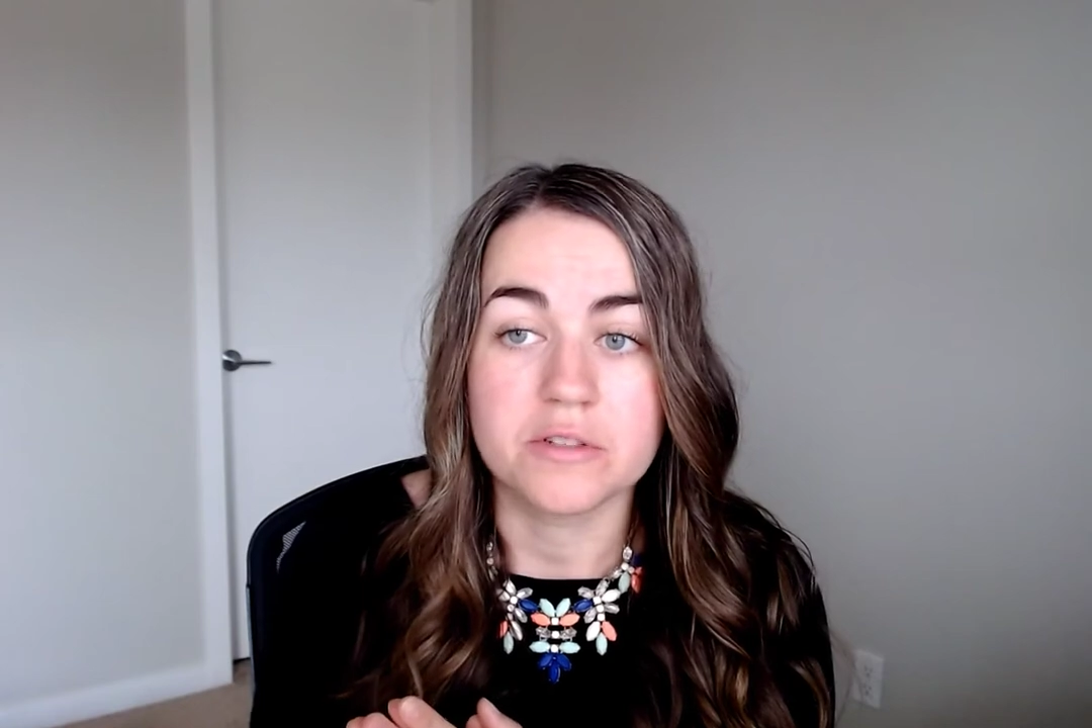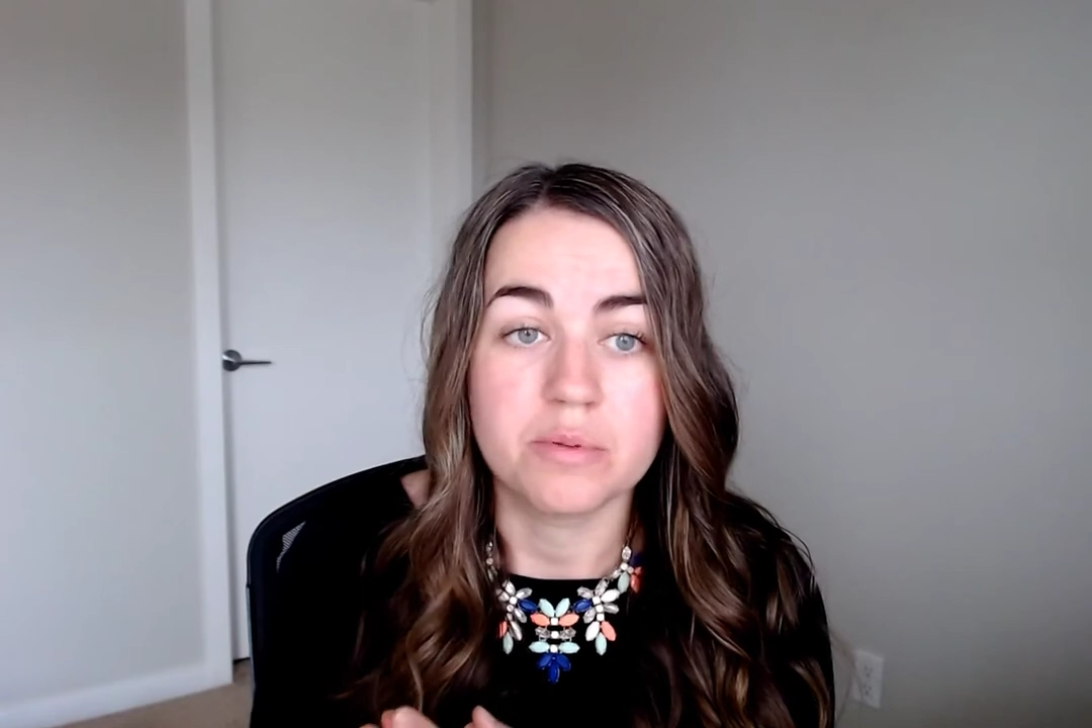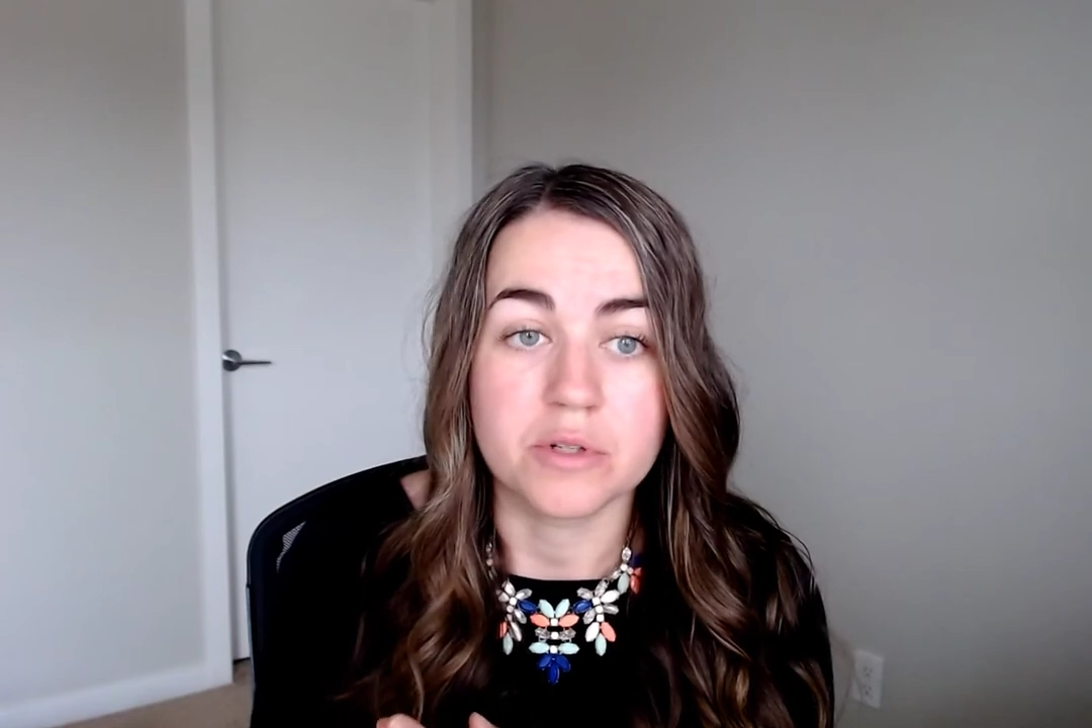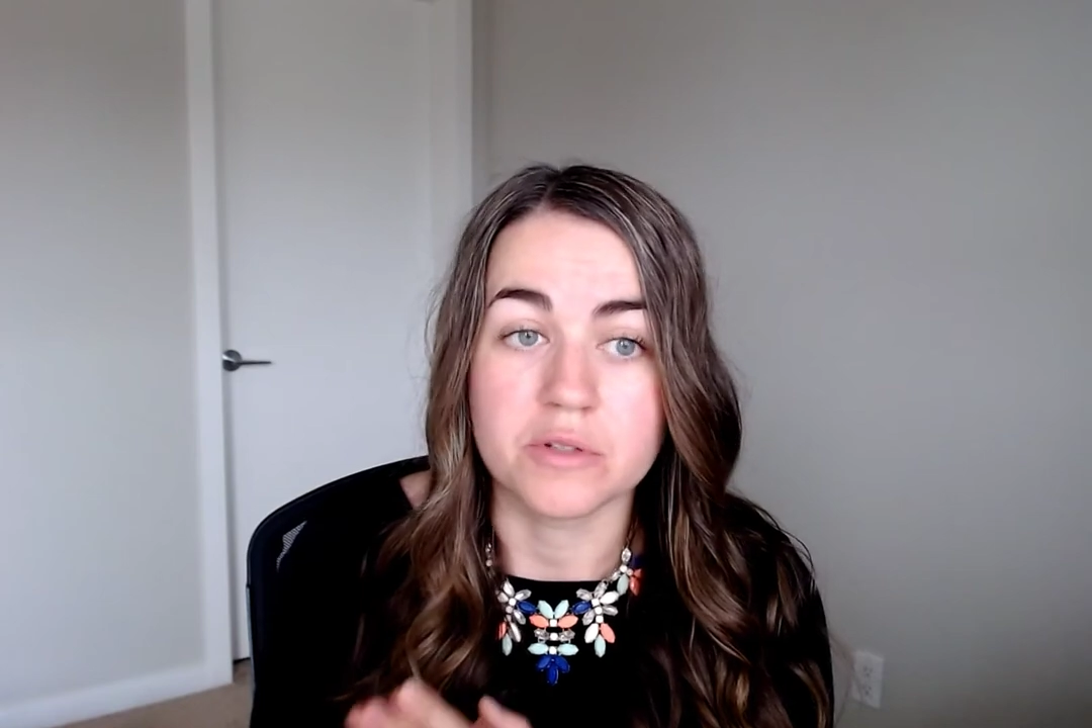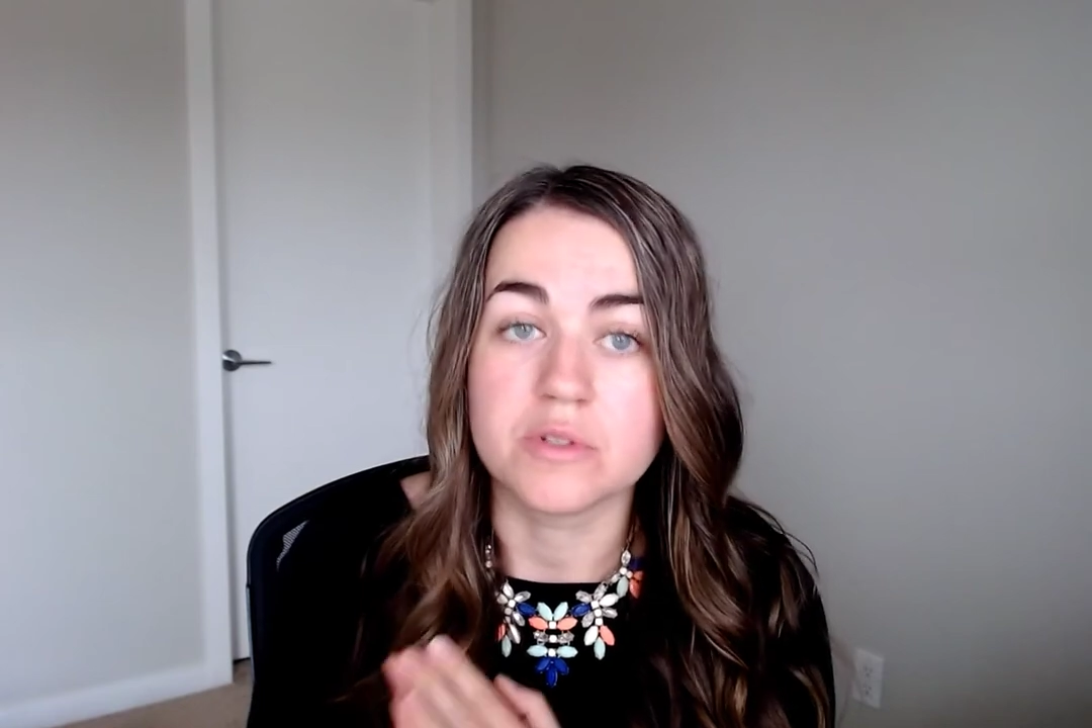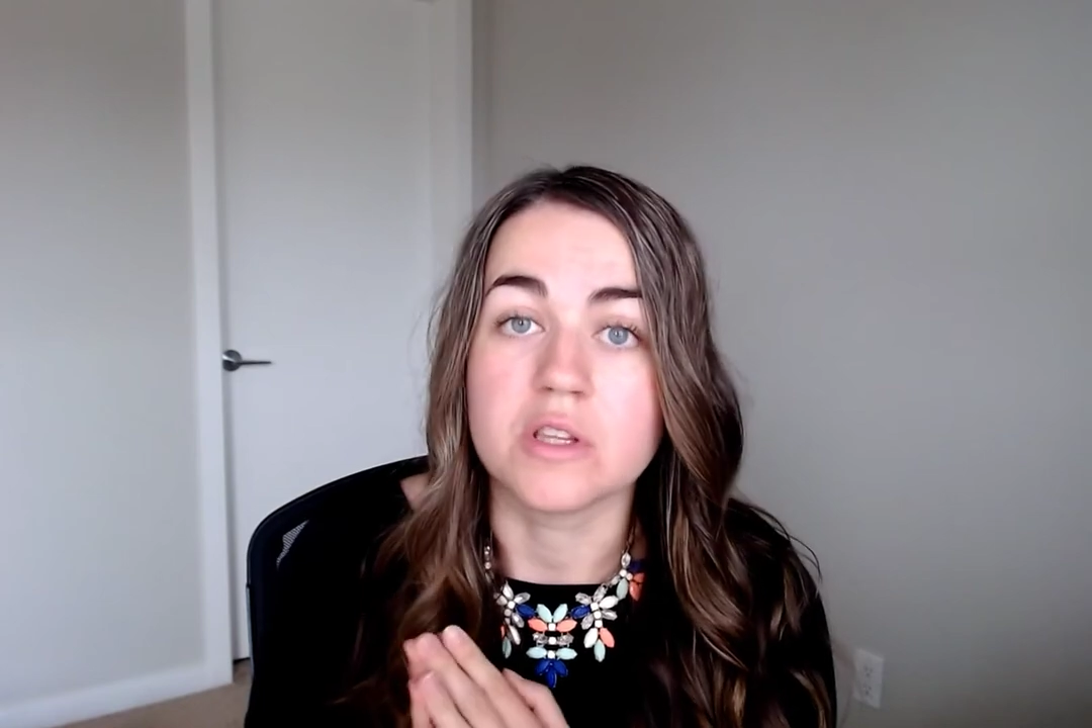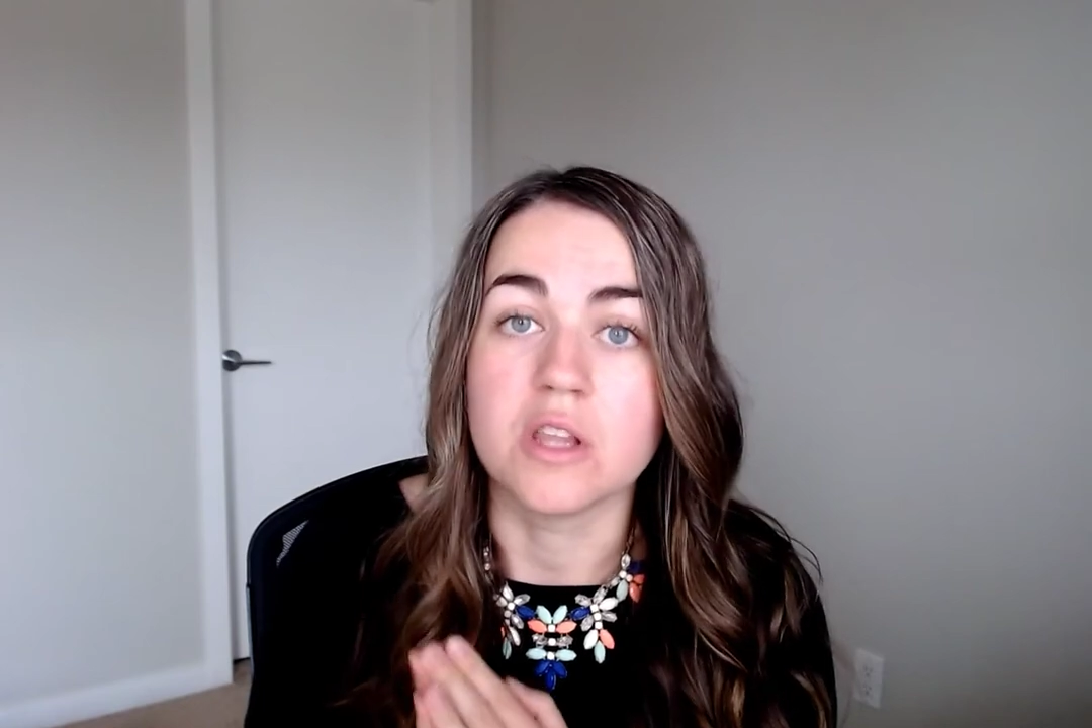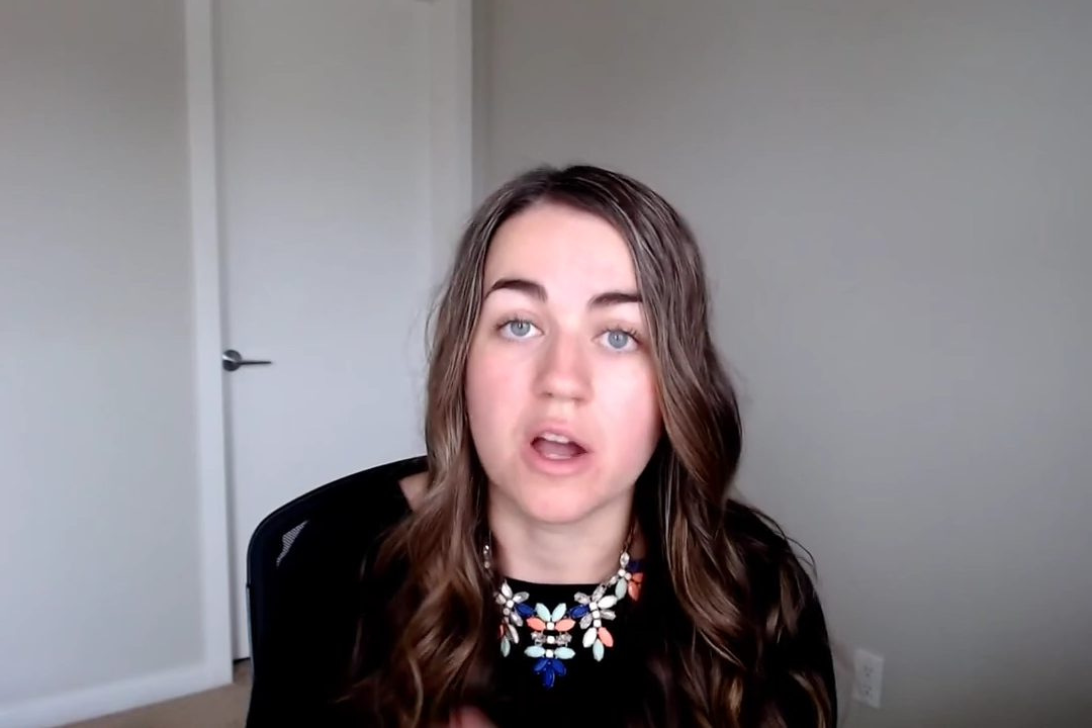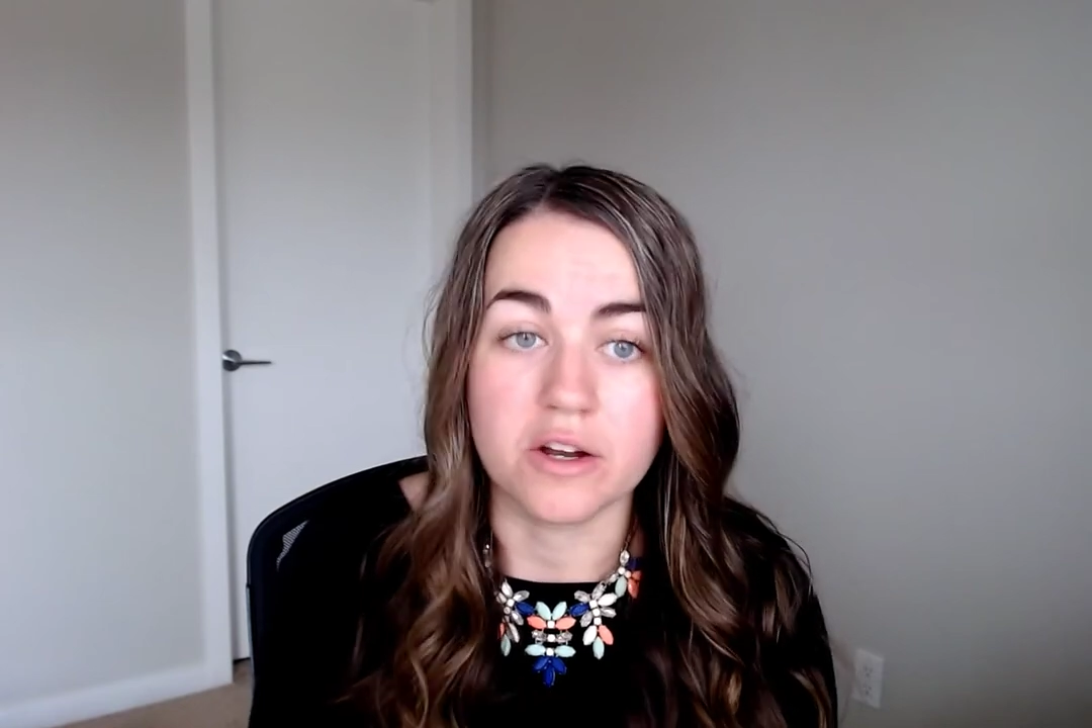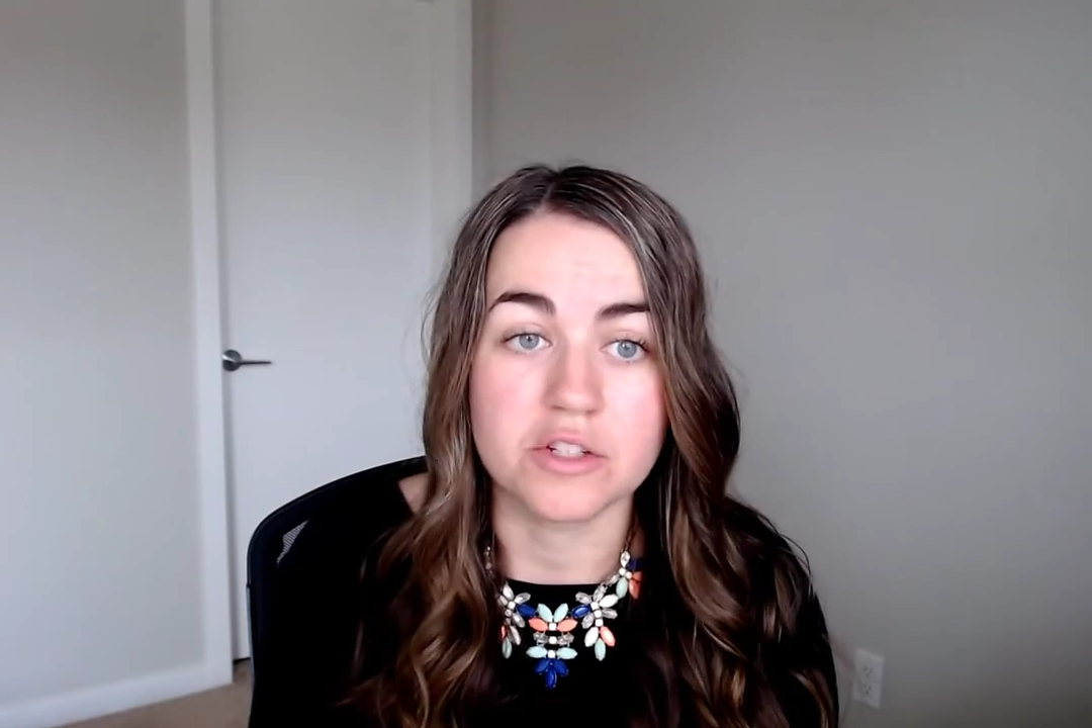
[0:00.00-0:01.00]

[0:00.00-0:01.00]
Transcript: produce large